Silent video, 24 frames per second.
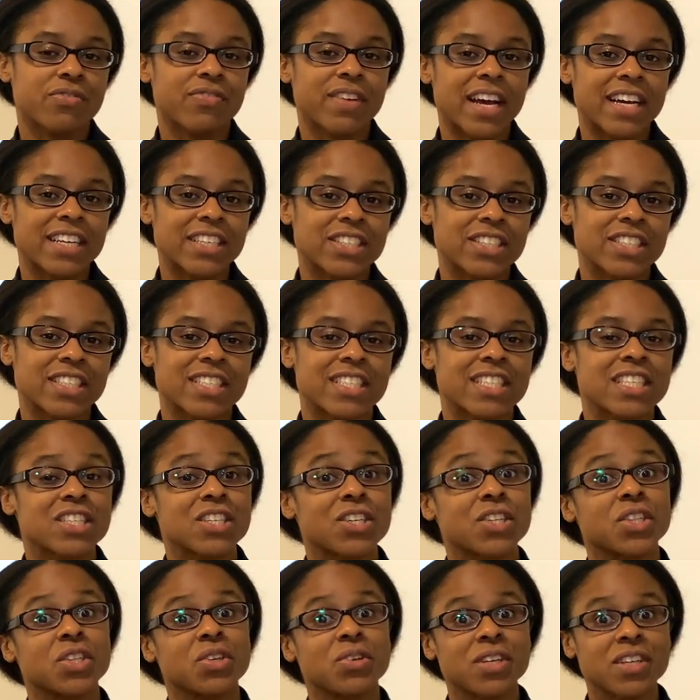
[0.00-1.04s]
fashion to the
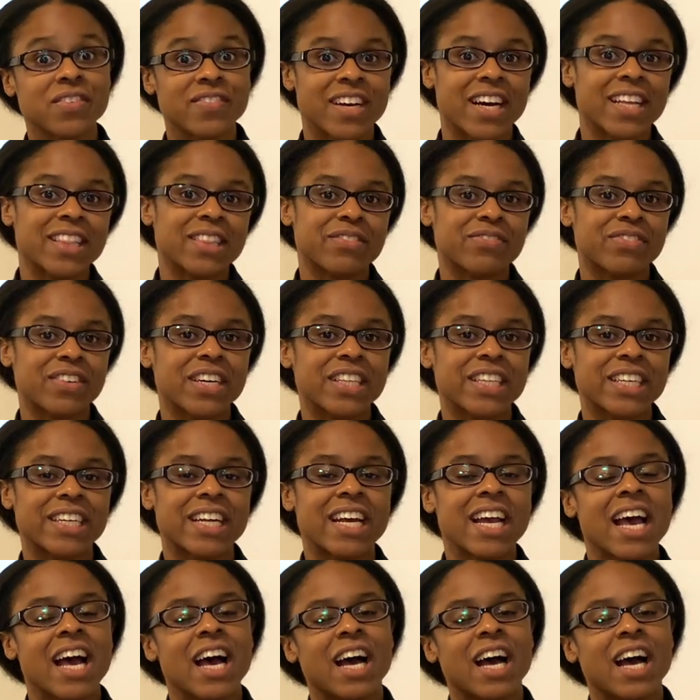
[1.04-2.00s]
glory of God the Father.